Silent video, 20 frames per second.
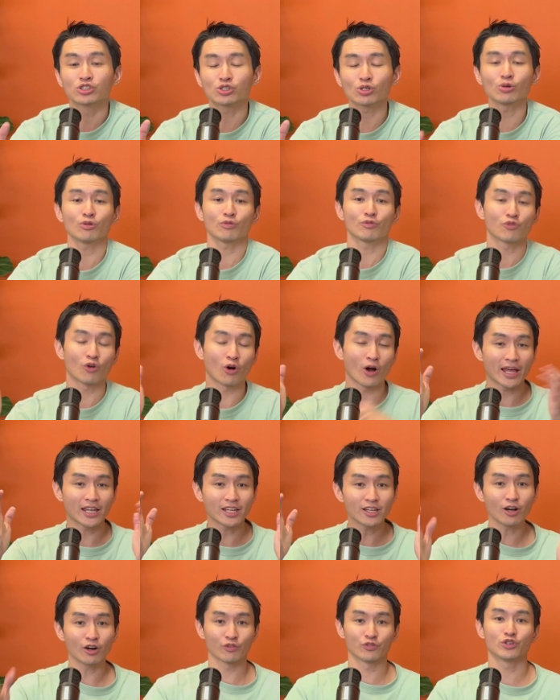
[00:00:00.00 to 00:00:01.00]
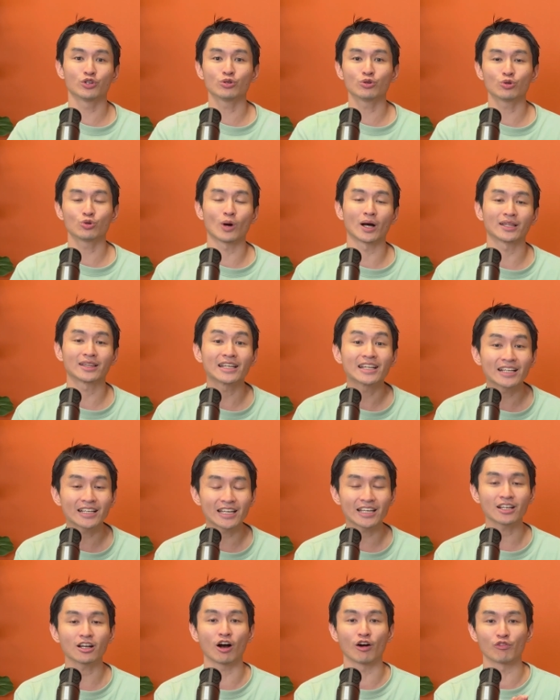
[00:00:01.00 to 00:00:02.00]
So for any of you who are
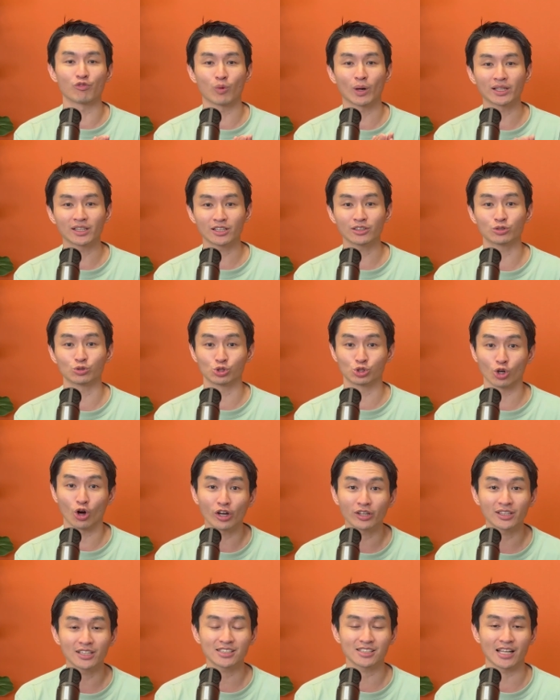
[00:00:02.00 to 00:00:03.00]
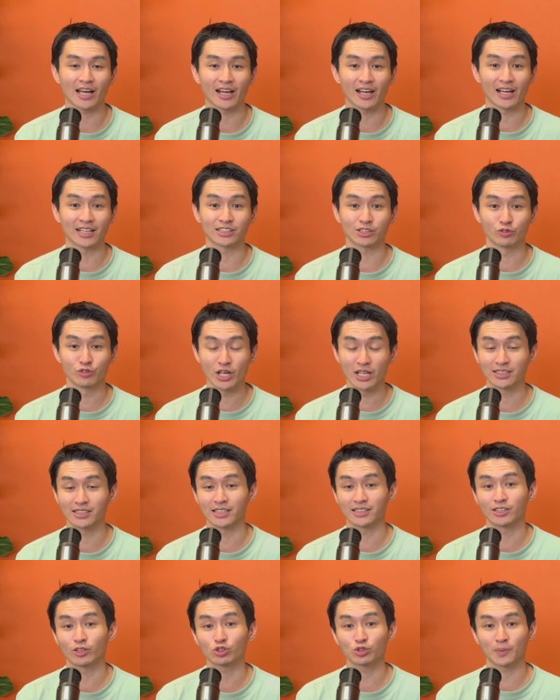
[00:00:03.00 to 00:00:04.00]
thinking of wanting to join this line as a real
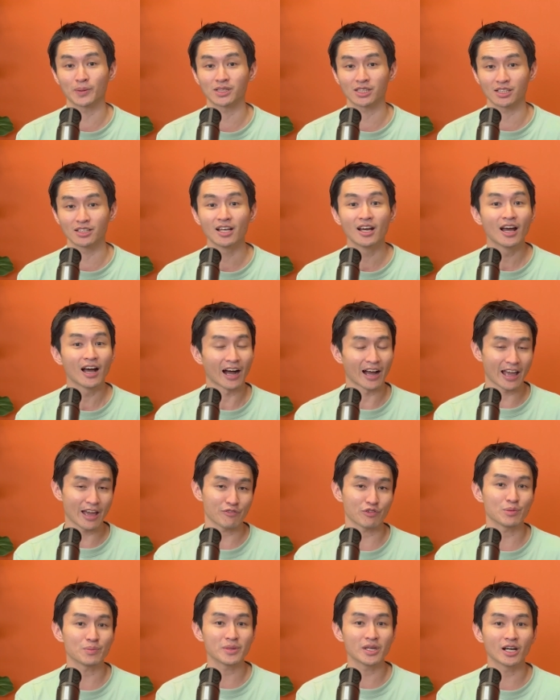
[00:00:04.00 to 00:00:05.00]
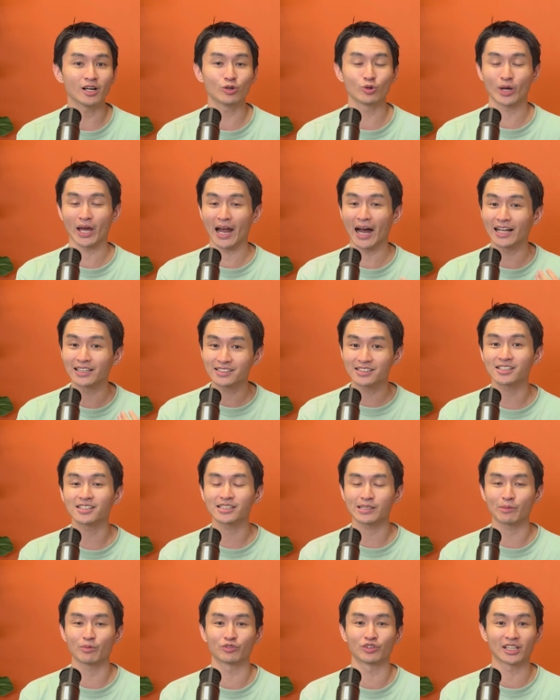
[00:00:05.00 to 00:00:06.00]
estate salesperson, I have him here who can answer
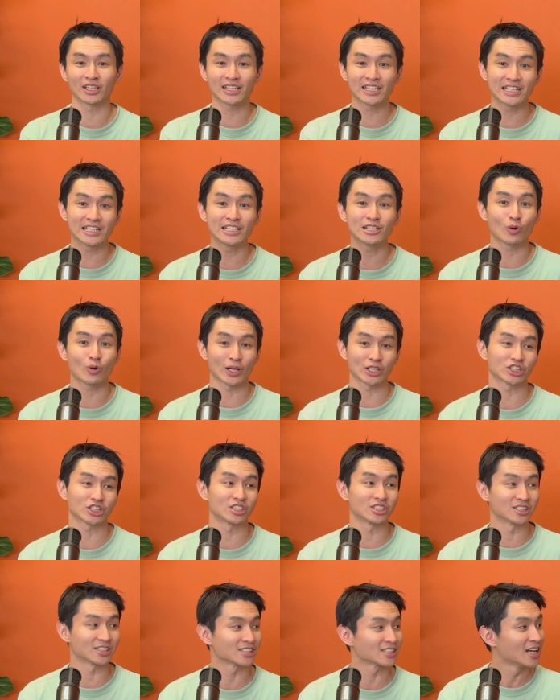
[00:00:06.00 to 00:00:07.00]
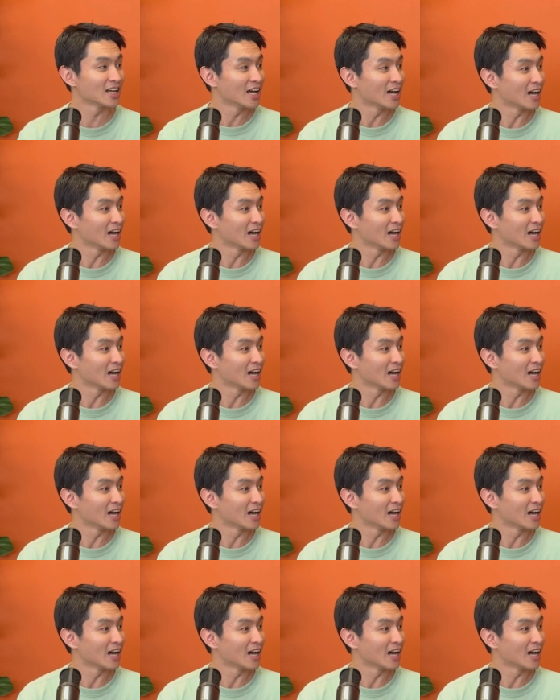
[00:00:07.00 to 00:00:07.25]
some of the key questions.